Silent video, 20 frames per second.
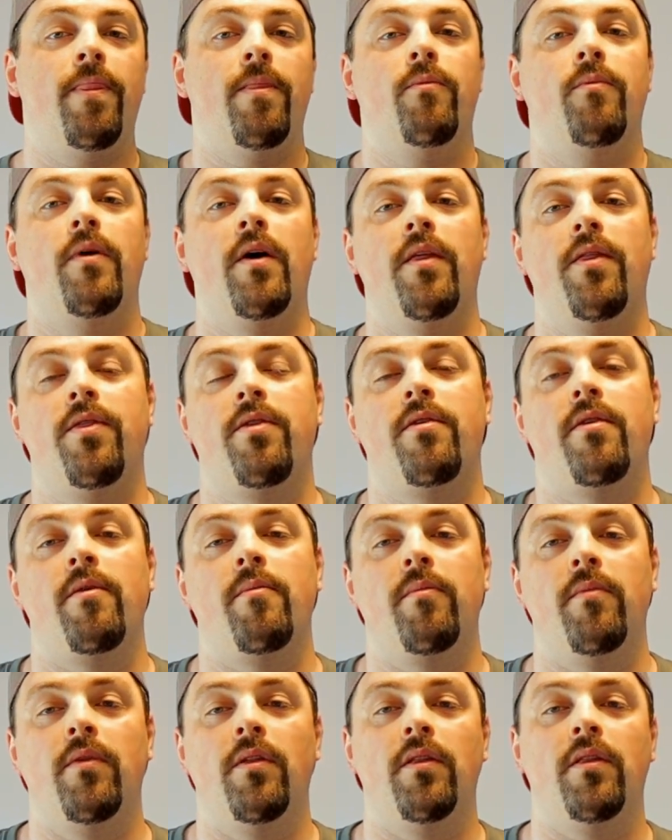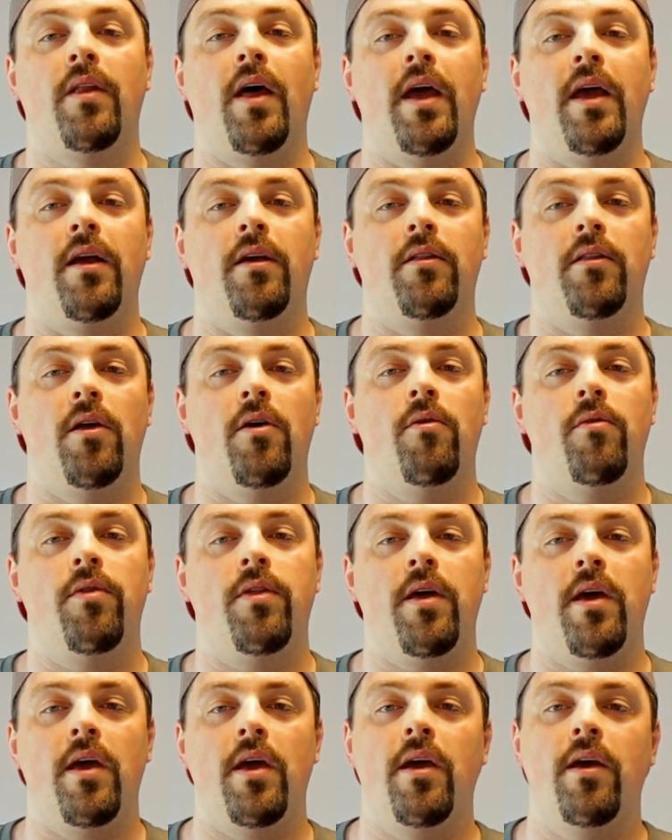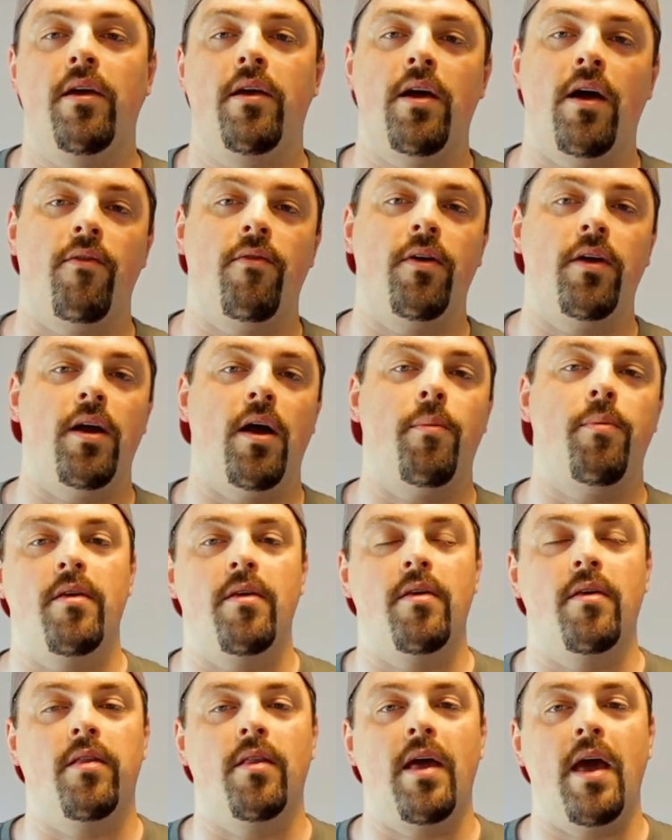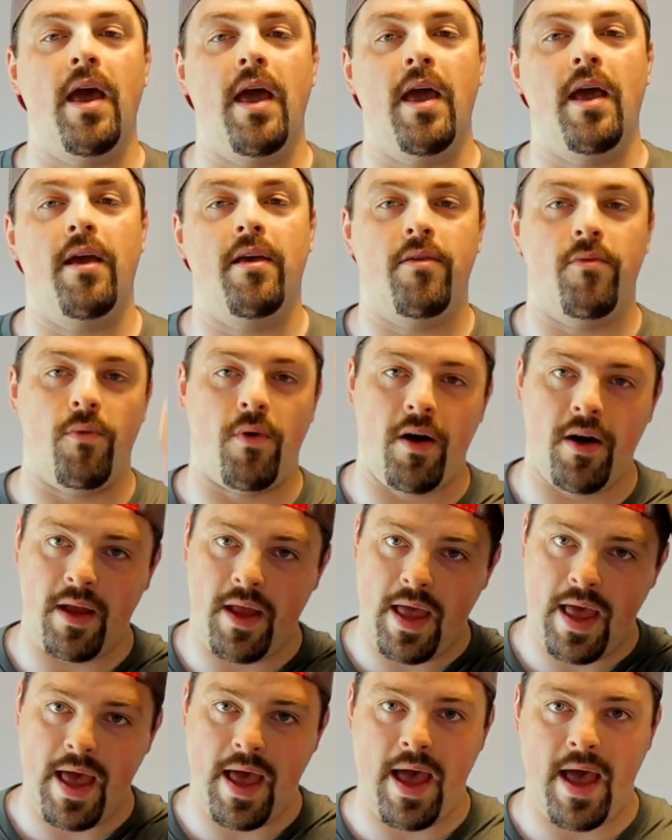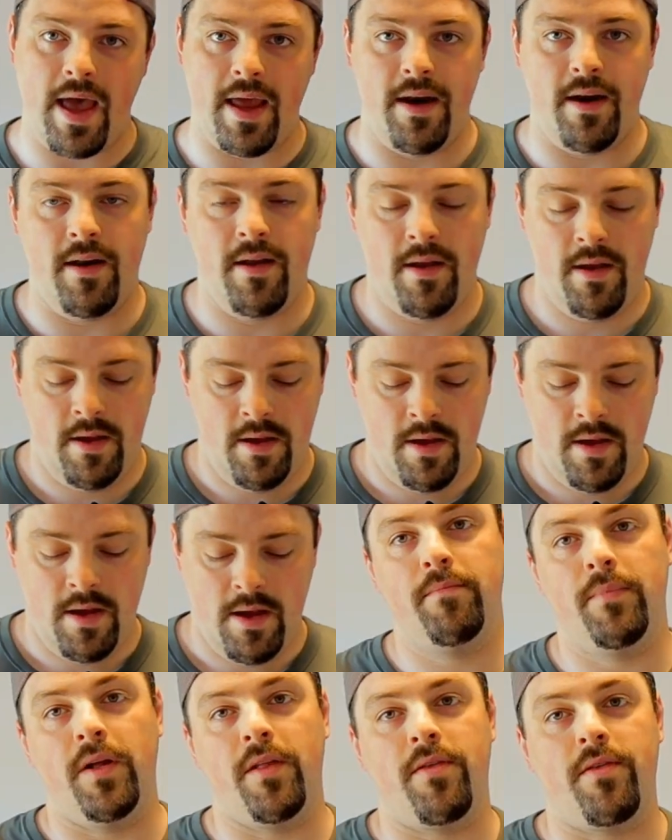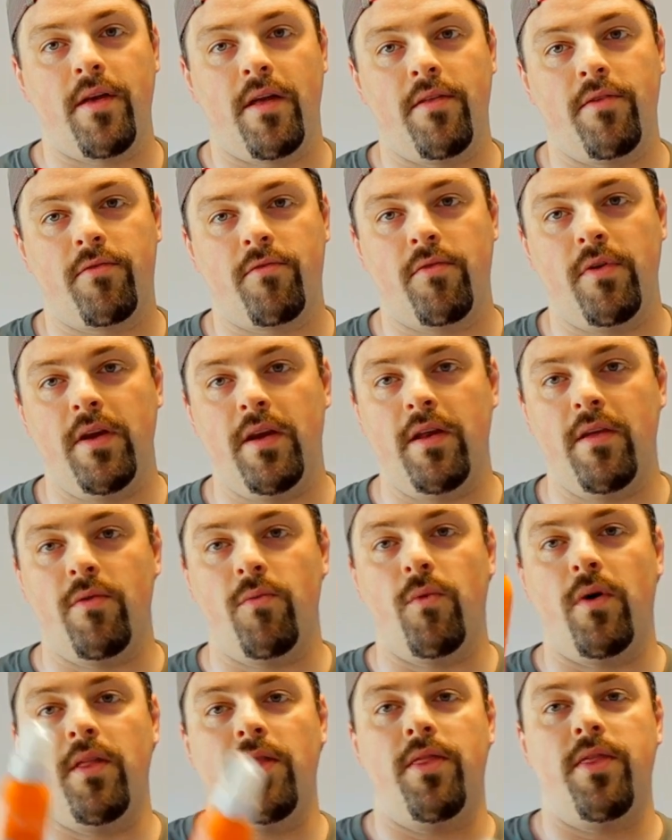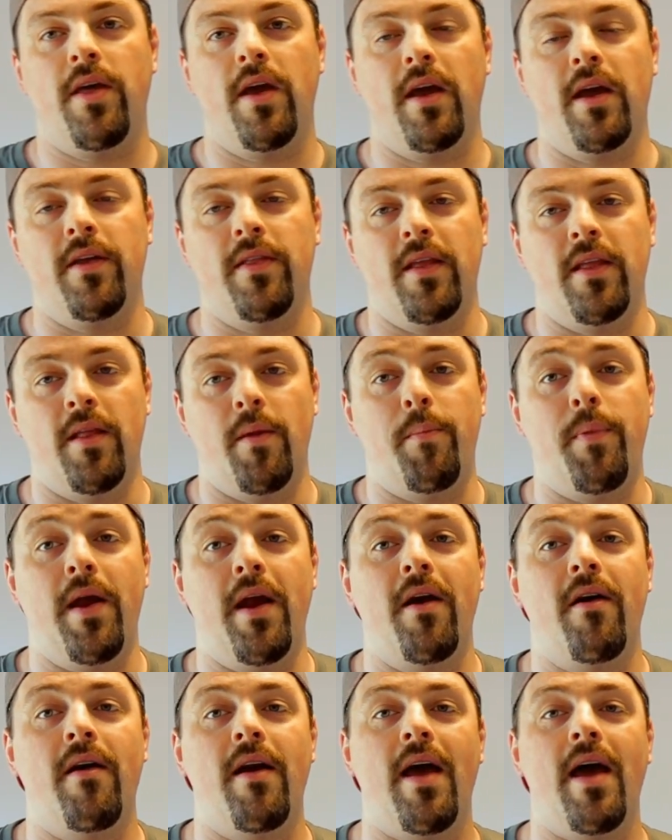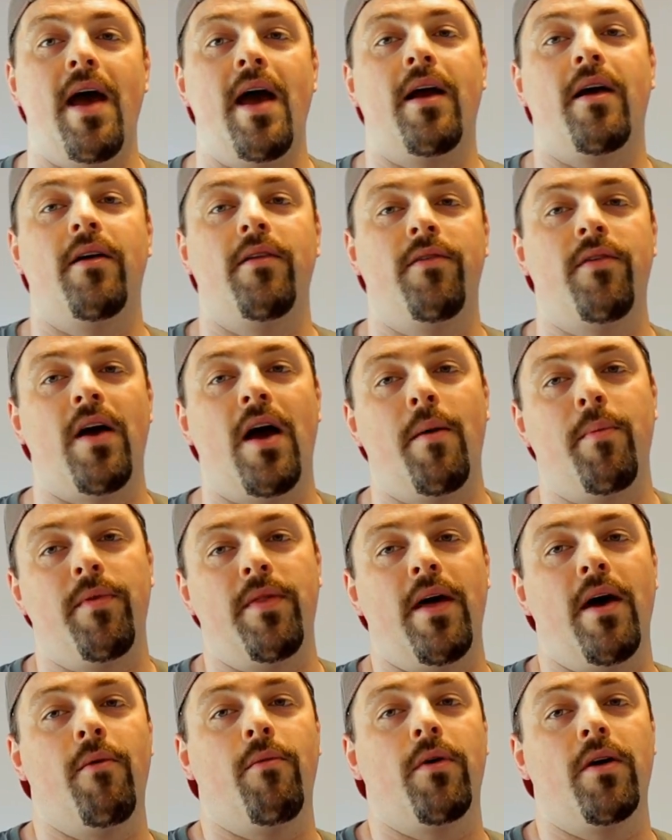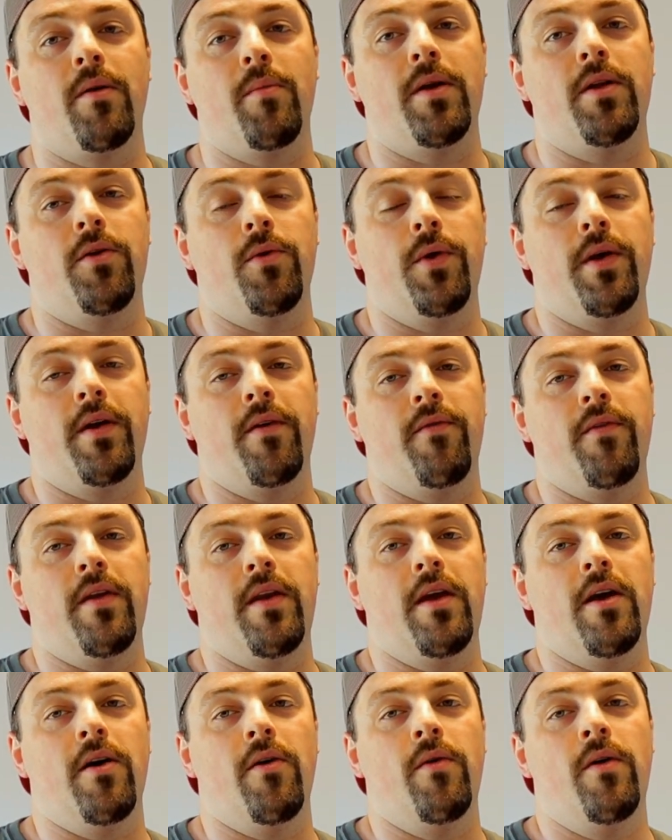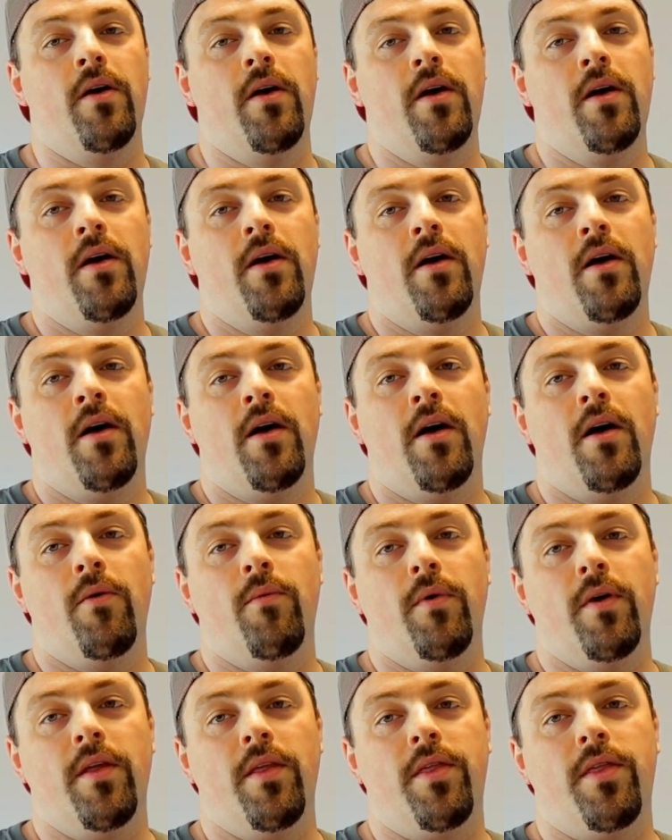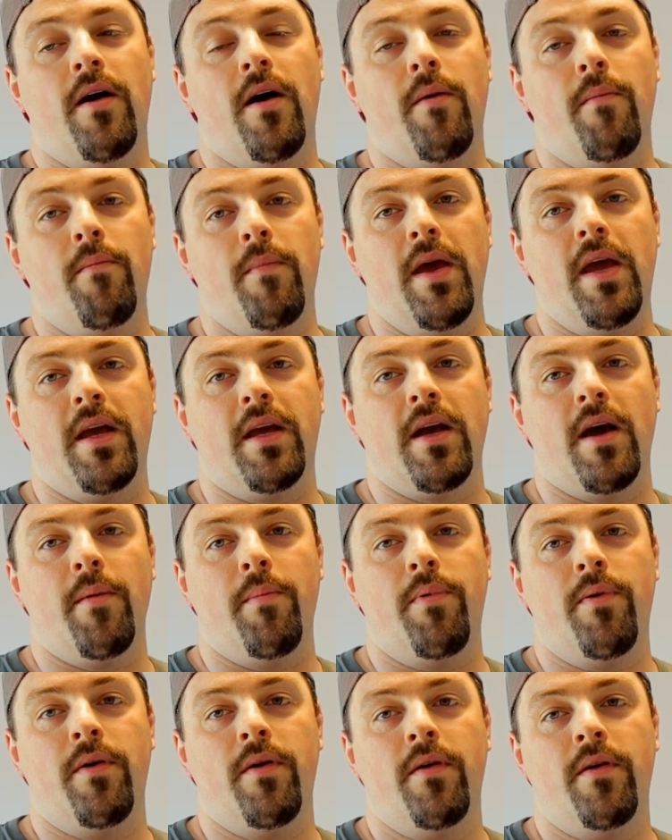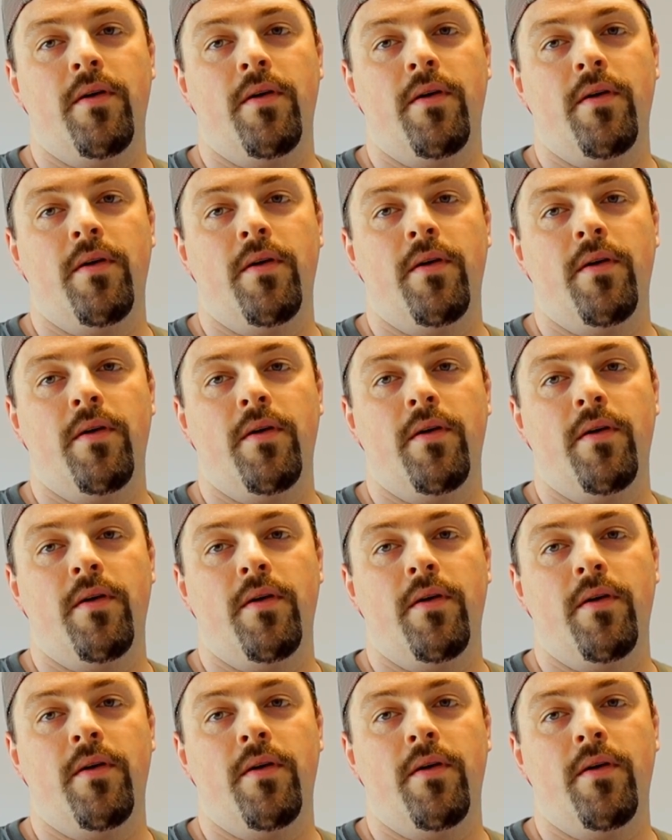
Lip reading: with some light clothing, covering up his legs, wearing a hat. But sunscreen is one thing. And then the parent hack on top of that, we're going to be doing a video with a makeup